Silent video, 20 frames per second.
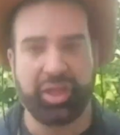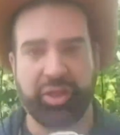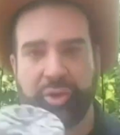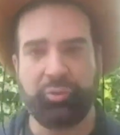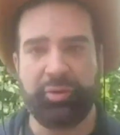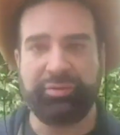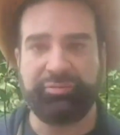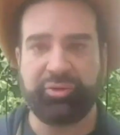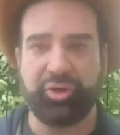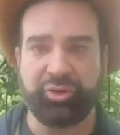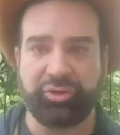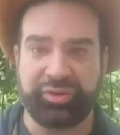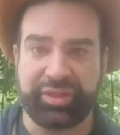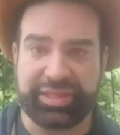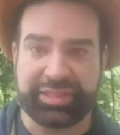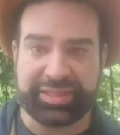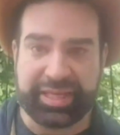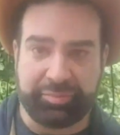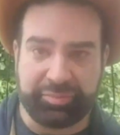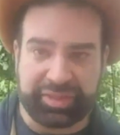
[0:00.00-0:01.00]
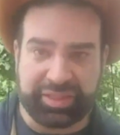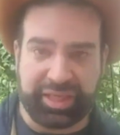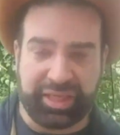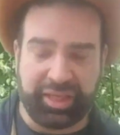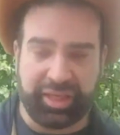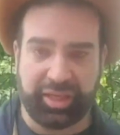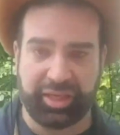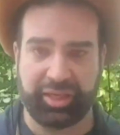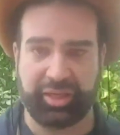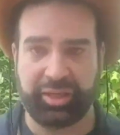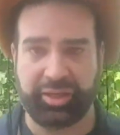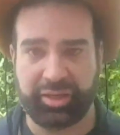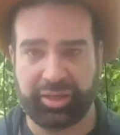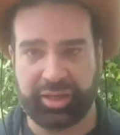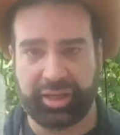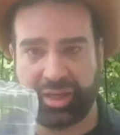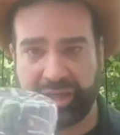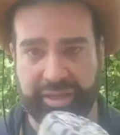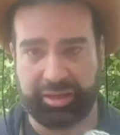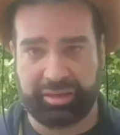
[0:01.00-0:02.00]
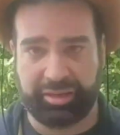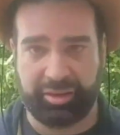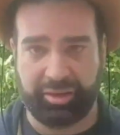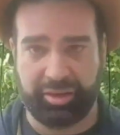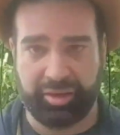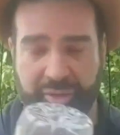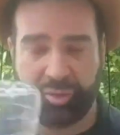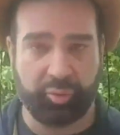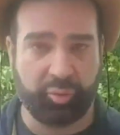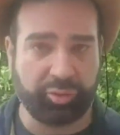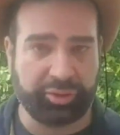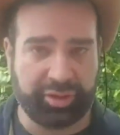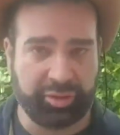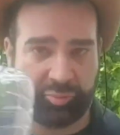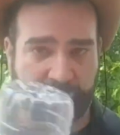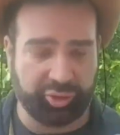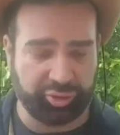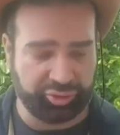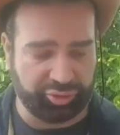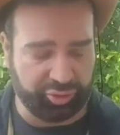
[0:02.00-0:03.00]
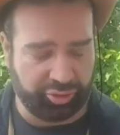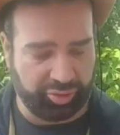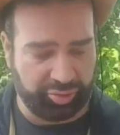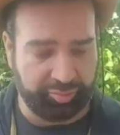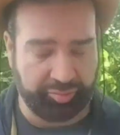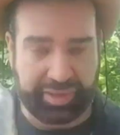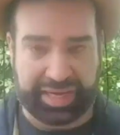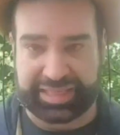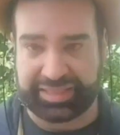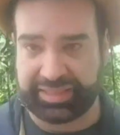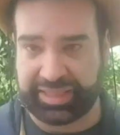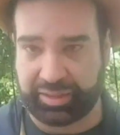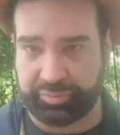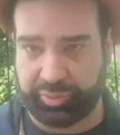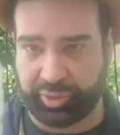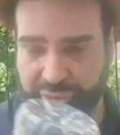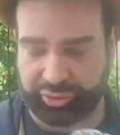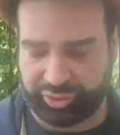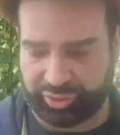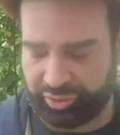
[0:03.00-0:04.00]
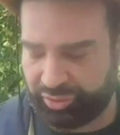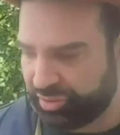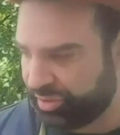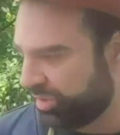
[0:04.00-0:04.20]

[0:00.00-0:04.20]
we've got this empty water bottle, plastic bottle.